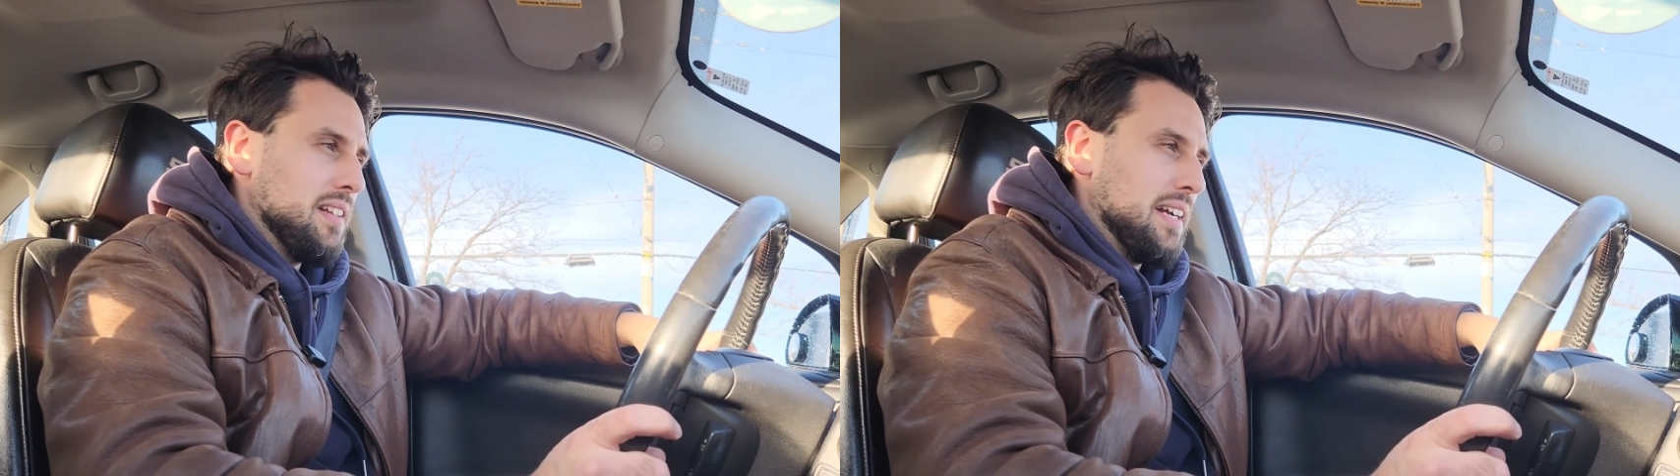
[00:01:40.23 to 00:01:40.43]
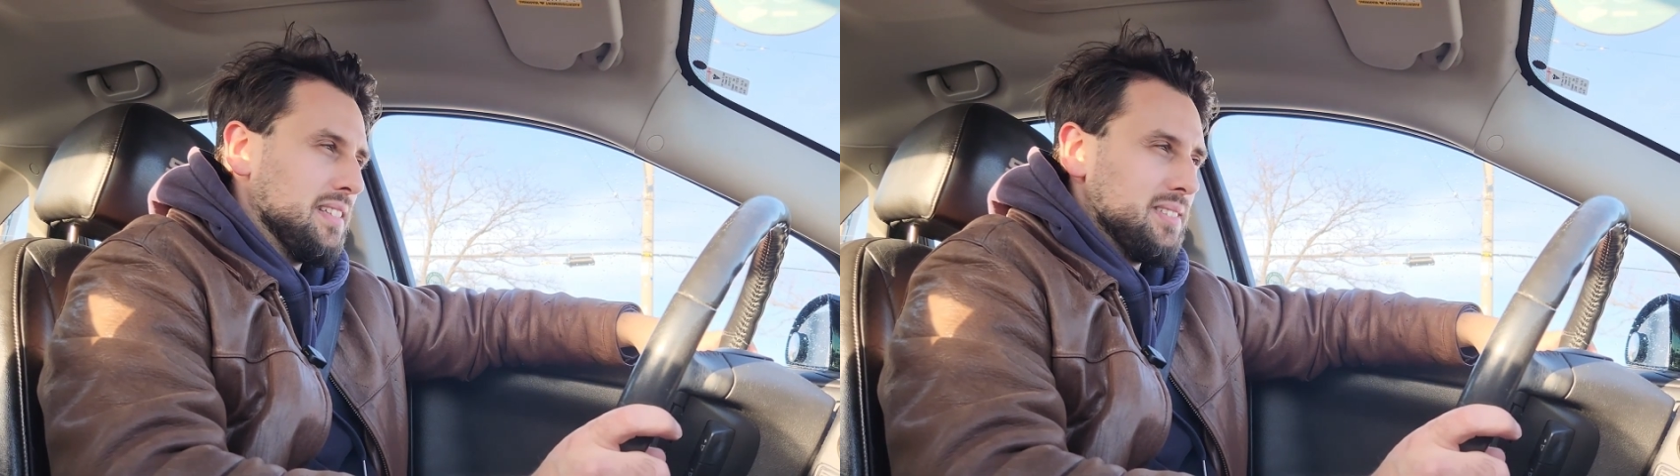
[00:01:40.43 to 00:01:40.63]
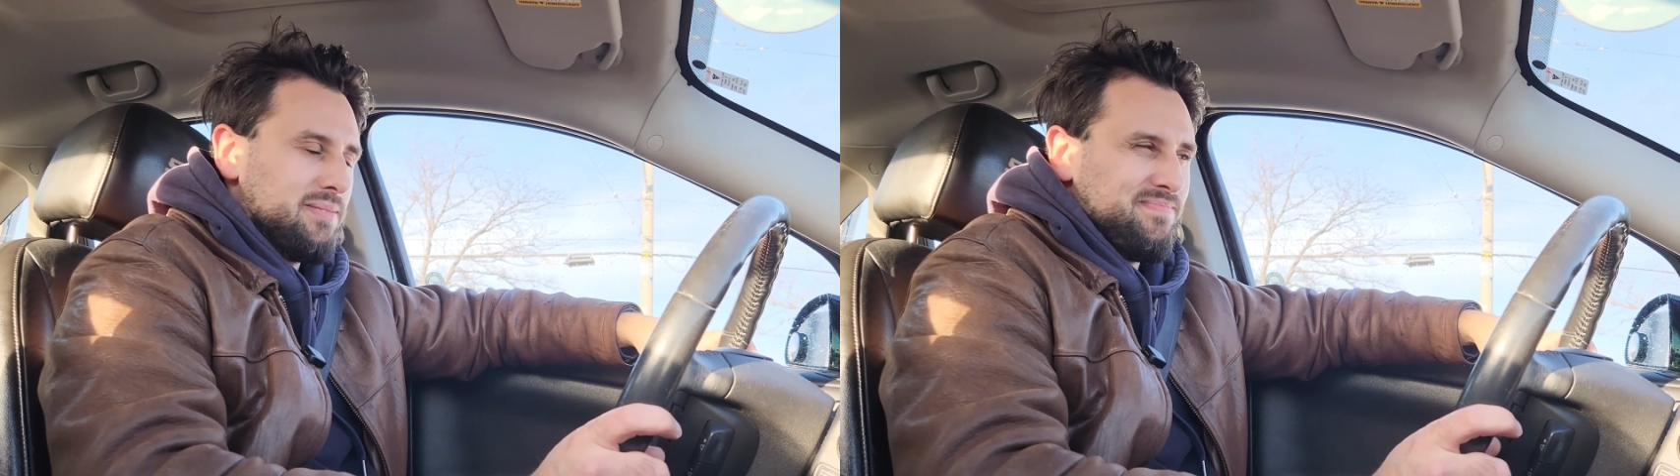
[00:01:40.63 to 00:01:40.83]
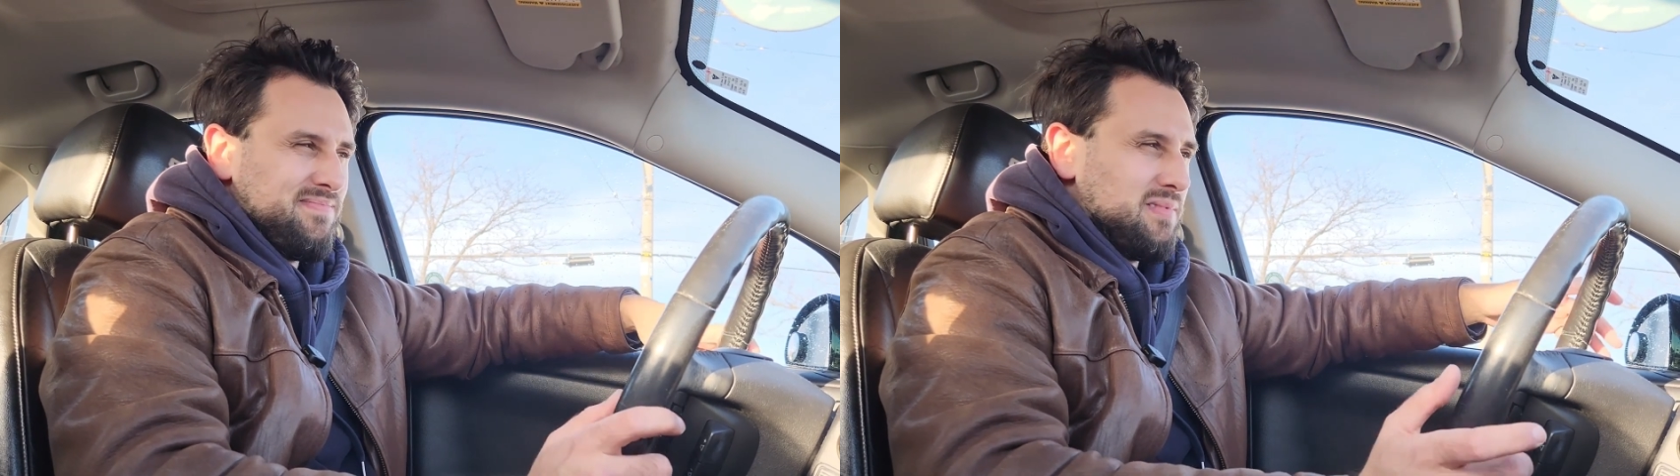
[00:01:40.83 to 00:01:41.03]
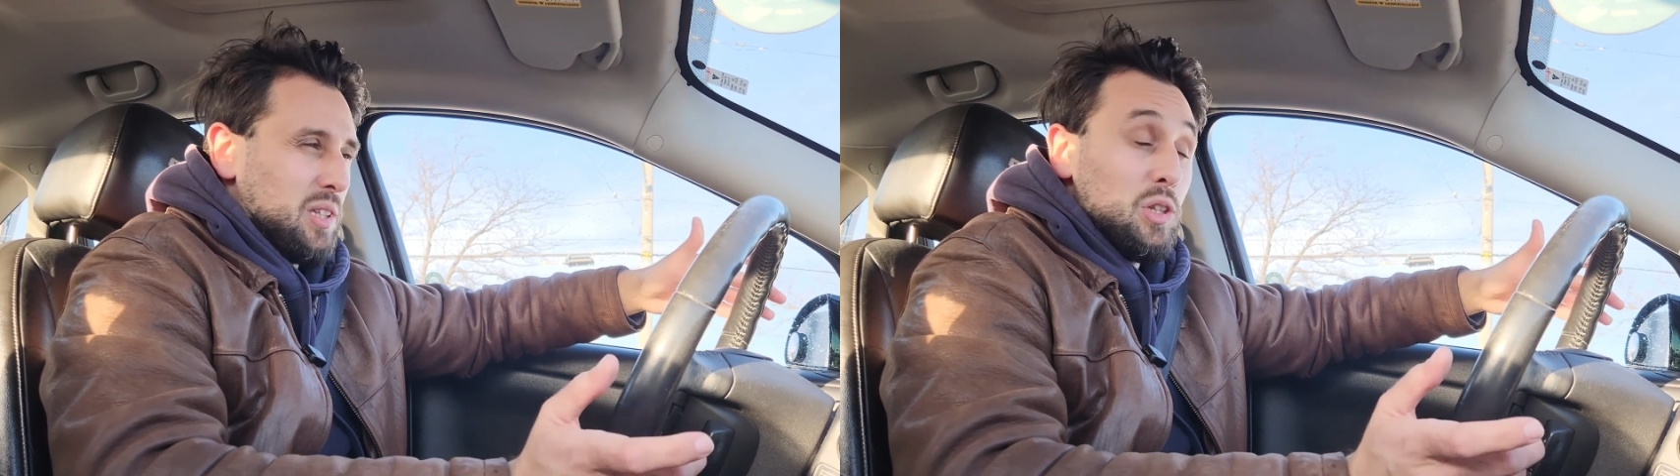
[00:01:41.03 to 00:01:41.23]
that's
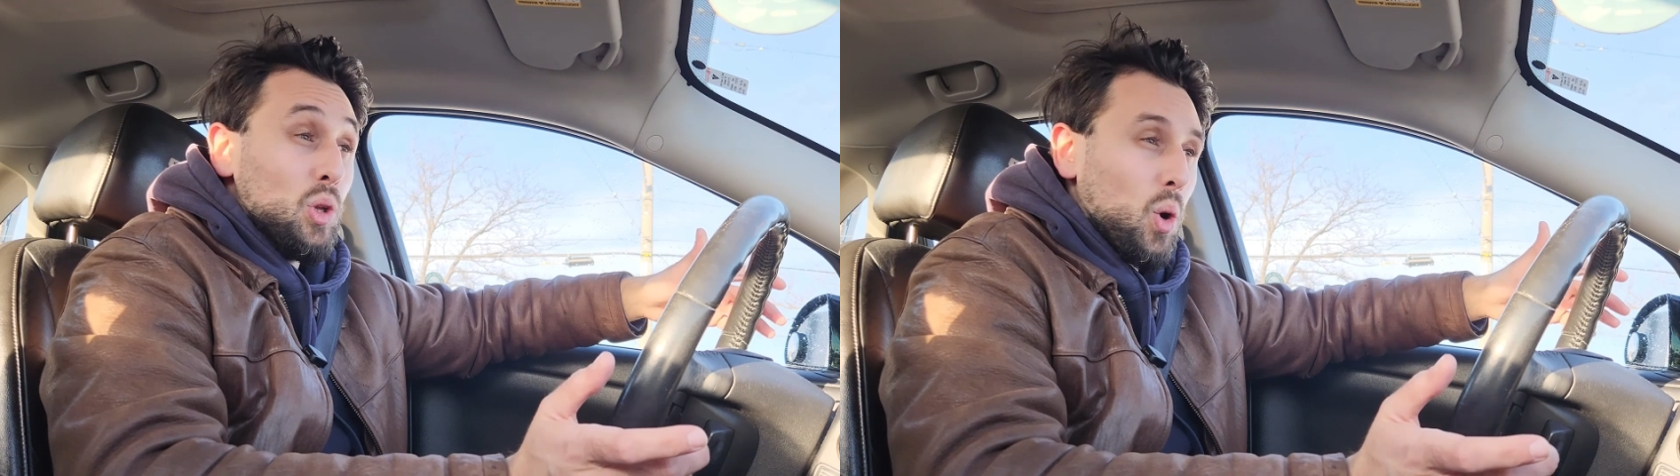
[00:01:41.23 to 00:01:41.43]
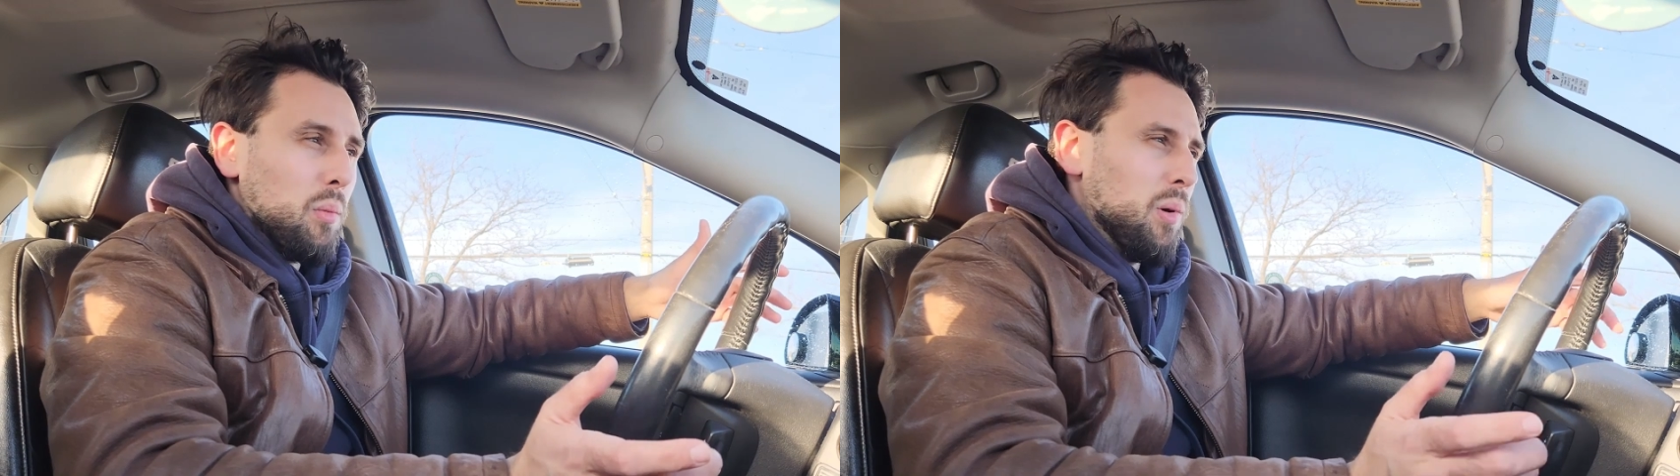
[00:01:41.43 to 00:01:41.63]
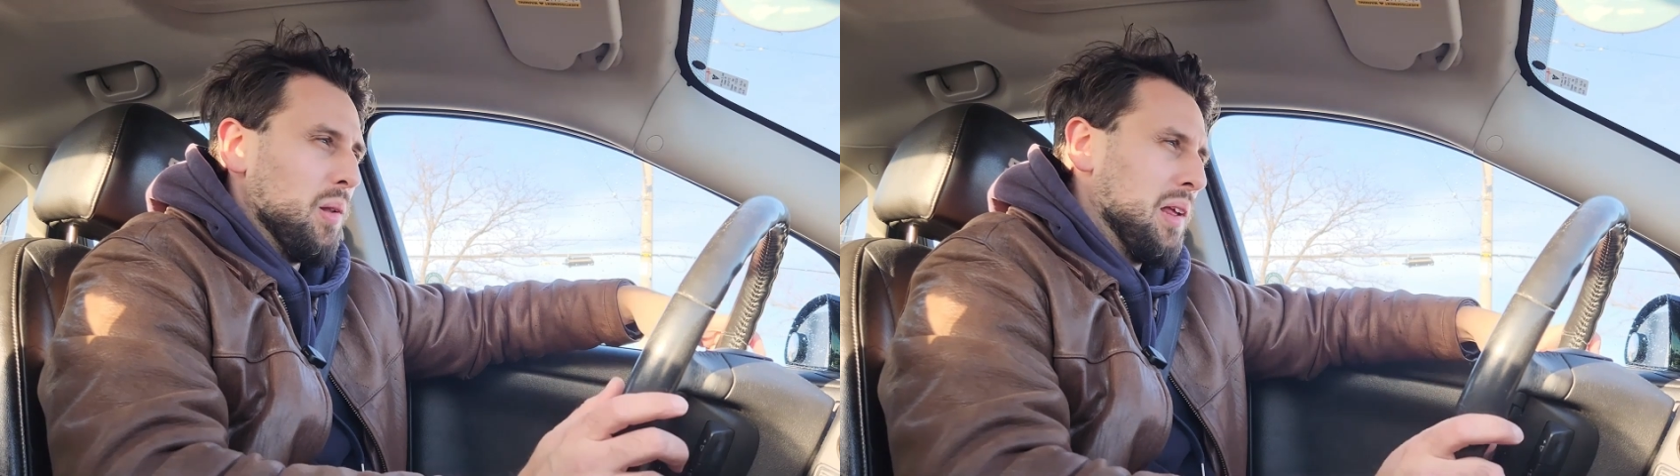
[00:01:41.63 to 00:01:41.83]
normal.